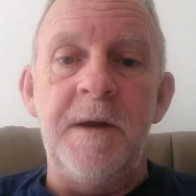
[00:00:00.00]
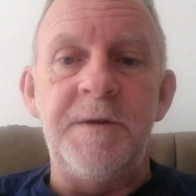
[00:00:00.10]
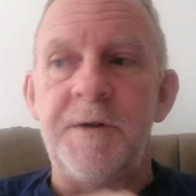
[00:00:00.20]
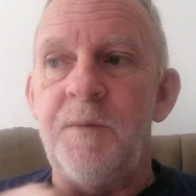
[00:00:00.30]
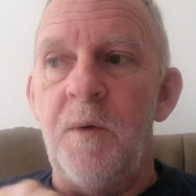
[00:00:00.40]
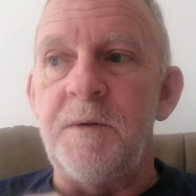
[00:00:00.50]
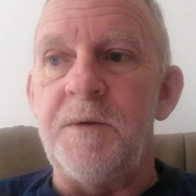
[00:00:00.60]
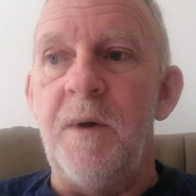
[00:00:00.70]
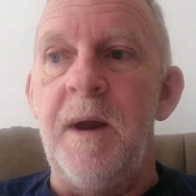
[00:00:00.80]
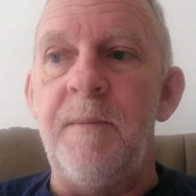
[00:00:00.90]
it just works
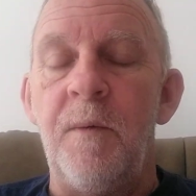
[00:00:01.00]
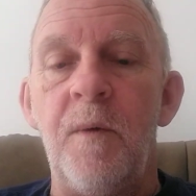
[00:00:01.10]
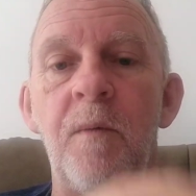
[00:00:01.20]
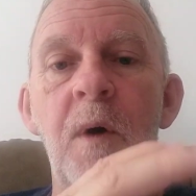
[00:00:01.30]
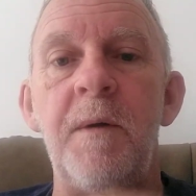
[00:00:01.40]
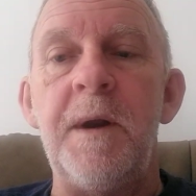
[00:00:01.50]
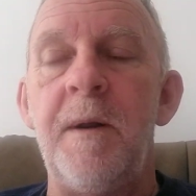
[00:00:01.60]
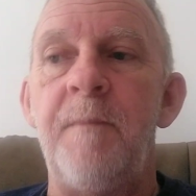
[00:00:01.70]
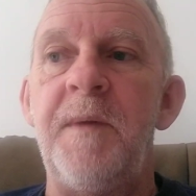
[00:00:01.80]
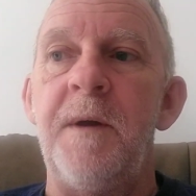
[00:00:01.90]
great. But we're
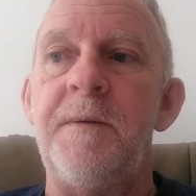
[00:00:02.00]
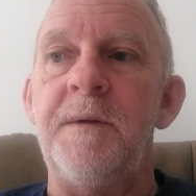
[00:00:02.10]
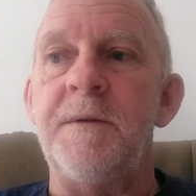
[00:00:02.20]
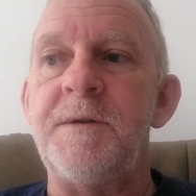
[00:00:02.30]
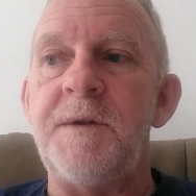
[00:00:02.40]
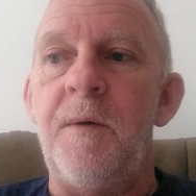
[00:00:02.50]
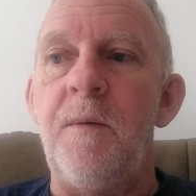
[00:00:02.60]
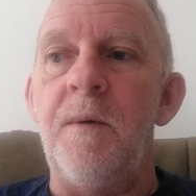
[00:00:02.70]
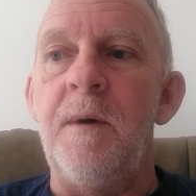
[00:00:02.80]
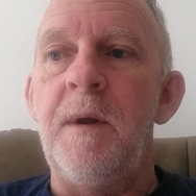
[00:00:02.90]
walking up there to the
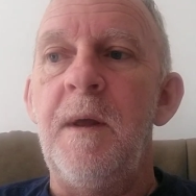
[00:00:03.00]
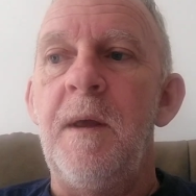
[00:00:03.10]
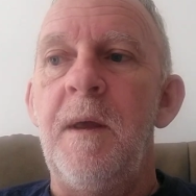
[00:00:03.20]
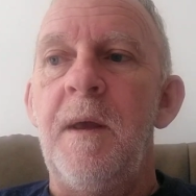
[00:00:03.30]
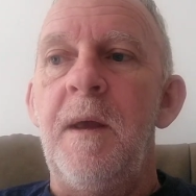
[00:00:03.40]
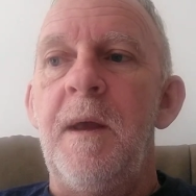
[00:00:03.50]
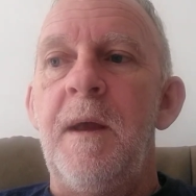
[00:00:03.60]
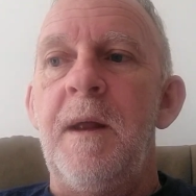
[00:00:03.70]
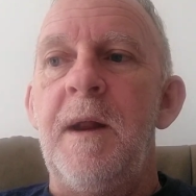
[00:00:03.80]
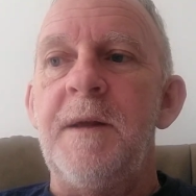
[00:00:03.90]
store.
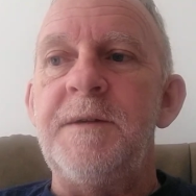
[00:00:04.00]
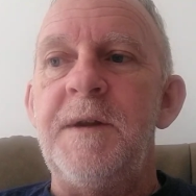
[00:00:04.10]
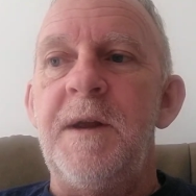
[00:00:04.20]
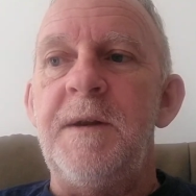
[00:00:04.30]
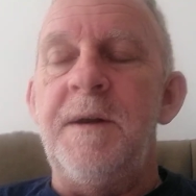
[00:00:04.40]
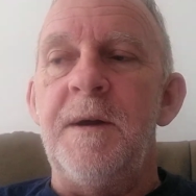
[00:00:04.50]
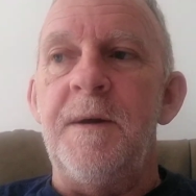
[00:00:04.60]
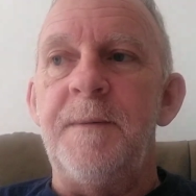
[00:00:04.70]
And I said,